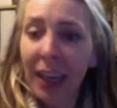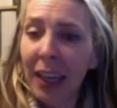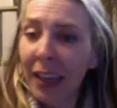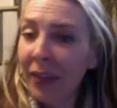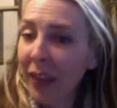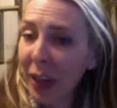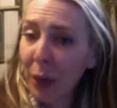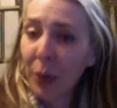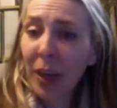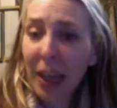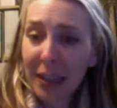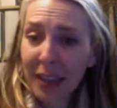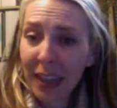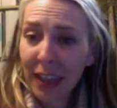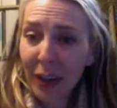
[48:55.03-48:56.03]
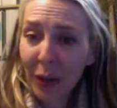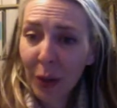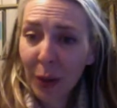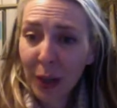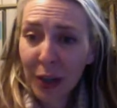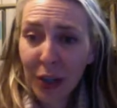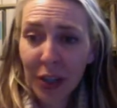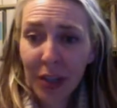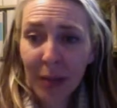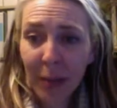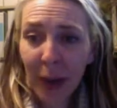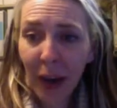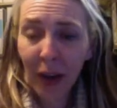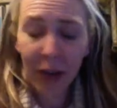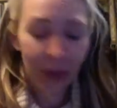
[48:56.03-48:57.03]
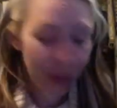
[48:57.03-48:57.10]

If anyone has any other questions about